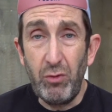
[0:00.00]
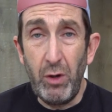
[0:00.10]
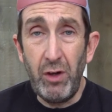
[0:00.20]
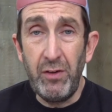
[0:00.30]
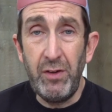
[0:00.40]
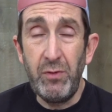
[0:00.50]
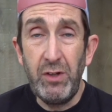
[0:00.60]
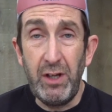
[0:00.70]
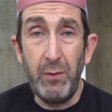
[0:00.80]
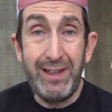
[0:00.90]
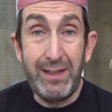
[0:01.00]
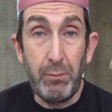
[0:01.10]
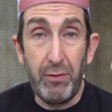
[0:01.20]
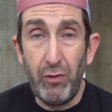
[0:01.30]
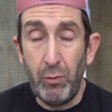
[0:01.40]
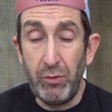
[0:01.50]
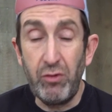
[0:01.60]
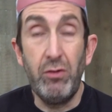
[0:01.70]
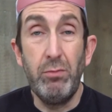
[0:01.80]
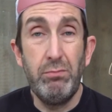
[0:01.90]
rather than you know elite
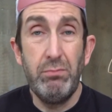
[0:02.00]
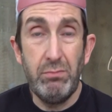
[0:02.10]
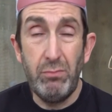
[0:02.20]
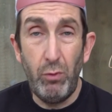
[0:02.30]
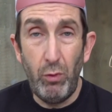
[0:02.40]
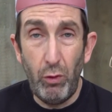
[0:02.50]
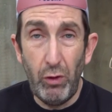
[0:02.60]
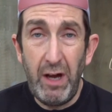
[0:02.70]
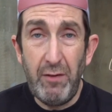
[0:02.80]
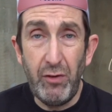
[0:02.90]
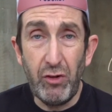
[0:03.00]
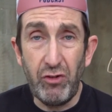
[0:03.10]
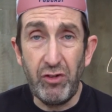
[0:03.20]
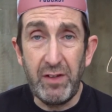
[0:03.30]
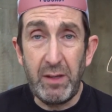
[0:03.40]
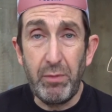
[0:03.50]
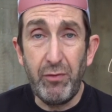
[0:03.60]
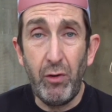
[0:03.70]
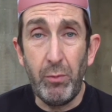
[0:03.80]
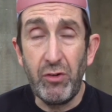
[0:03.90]
performance or all our versions of elite
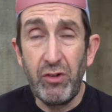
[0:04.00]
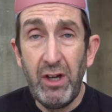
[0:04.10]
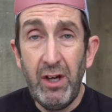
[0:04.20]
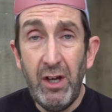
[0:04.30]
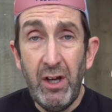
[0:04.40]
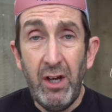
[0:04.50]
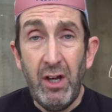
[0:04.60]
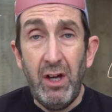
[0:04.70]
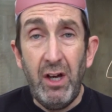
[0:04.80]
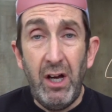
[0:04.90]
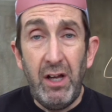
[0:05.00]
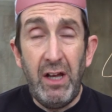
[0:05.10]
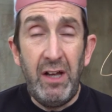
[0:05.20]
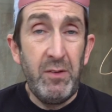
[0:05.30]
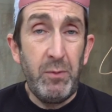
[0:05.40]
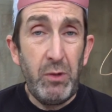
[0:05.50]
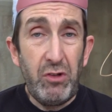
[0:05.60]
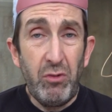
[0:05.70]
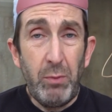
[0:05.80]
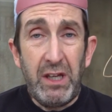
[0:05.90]
performance. Uh, and it
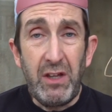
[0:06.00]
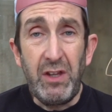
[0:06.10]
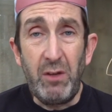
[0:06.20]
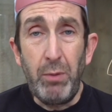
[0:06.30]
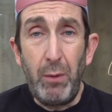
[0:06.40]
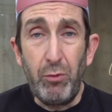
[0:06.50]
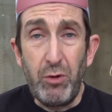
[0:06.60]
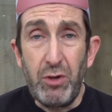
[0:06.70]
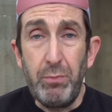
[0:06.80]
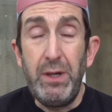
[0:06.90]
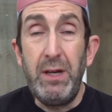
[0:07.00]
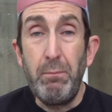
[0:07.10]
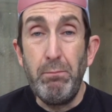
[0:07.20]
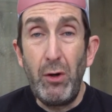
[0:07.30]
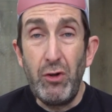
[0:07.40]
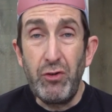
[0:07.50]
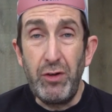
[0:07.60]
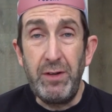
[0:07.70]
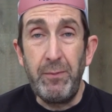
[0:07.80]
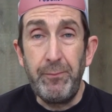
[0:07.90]
does make you think perhaps we should be
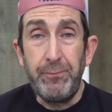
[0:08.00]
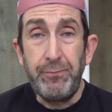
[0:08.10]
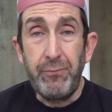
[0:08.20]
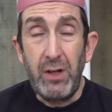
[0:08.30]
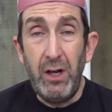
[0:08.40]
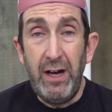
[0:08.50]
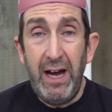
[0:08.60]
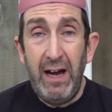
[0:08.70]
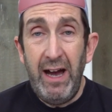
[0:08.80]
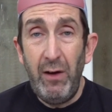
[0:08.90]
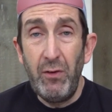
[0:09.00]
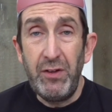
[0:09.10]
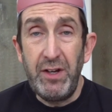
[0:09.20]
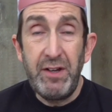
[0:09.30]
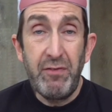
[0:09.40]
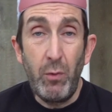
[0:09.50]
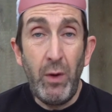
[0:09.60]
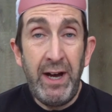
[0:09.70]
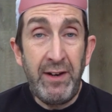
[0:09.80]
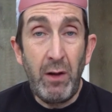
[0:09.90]
monitoring uh, our health in a different
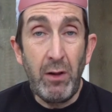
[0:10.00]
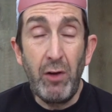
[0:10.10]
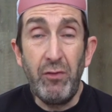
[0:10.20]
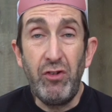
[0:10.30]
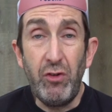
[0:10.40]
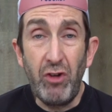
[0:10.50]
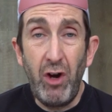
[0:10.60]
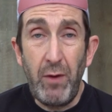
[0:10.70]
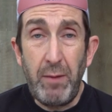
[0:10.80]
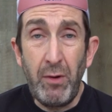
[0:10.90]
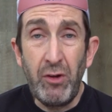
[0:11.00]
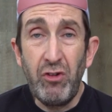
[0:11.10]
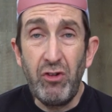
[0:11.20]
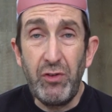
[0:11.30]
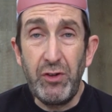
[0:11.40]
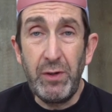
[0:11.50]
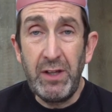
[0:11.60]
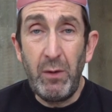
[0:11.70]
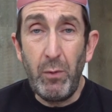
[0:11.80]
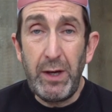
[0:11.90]
way. I know a lot of us use heart rate monitors for doing
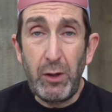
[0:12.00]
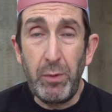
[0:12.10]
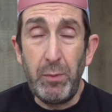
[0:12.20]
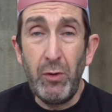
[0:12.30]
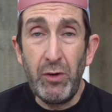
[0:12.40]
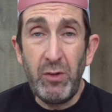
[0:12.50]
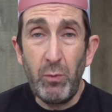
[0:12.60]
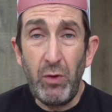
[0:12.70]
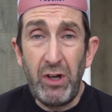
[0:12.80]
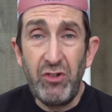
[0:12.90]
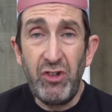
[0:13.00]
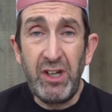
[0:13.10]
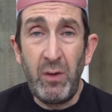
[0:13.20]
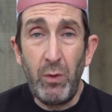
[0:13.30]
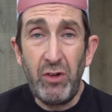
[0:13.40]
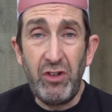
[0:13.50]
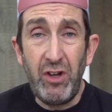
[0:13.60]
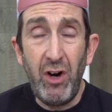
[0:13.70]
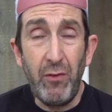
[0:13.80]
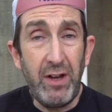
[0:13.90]
that. We wake up in the morning checking resting
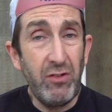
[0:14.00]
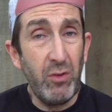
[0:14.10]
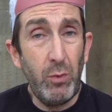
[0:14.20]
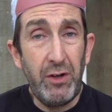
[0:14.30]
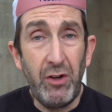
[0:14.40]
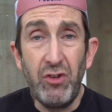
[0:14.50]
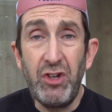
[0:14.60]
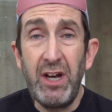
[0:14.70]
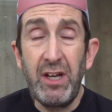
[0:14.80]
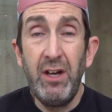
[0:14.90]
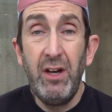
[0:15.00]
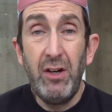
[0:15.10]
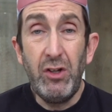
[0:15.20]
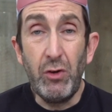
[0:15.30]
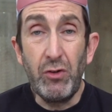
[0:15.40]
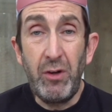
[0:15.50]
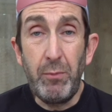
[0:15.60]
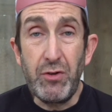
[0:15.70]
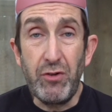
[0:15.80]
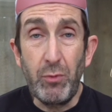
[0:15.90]
heart rate, so why not check your
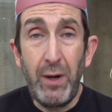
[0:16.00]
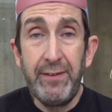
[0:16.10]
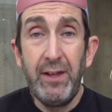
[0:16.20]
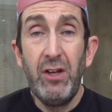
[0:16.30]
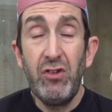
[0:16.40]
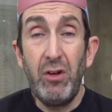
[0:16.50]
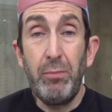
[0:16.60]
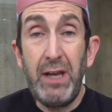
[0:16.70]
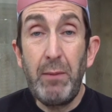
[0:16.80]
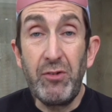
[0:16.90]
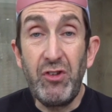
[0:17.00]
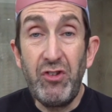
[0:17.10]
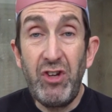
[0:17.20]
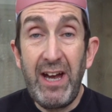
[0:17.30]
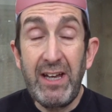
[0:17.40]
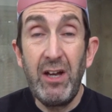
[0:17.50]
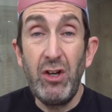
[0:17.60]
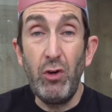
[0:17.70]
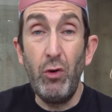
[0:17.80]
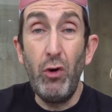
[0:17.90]
temperature as well. So being able to check
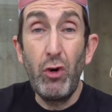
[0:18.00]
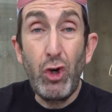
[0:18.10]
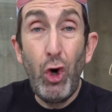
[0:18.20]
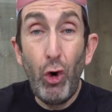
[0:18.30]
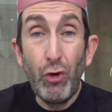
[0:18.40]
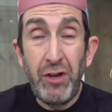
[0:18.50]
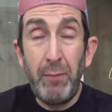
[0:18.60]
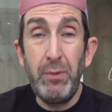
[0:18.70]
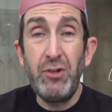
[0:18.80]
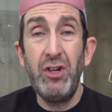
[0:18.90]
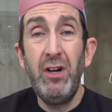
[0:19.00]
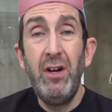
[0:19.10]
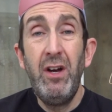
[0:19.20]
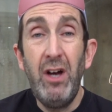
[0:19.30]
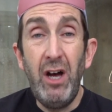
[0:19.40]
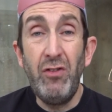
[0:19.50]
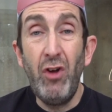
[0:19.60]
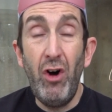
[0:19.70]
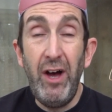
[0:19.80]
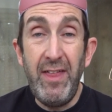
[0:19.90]
your core temperature and
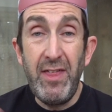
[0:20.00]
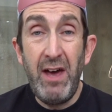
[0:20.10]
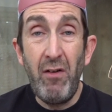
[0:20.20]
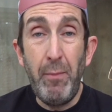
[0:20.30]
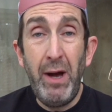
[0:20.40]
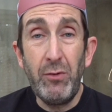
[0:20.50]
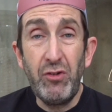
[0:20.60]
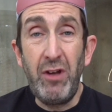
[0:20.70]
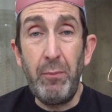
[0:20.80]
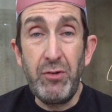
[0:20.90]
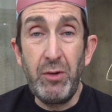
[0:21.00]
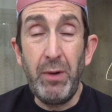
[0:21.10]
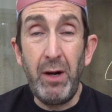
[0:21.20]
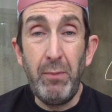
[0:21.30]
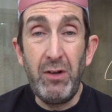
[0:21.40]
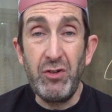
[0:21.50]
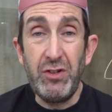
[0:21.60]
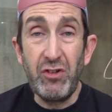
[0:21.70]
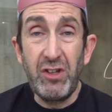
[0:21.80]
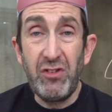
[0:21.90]
not a thereabouts temperature by measuring
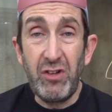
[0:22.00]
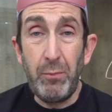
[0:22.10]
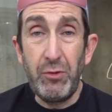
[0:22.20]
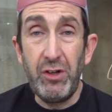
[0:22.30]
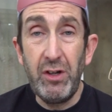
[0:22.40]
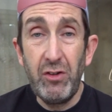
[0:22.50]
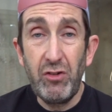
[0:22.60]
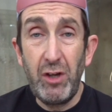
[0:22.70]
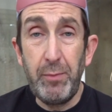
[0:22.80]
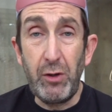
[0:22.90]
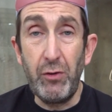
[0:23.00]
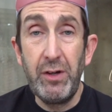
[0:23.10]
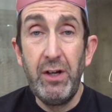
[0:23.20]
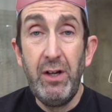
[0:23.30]
your skin temperature is going to be good.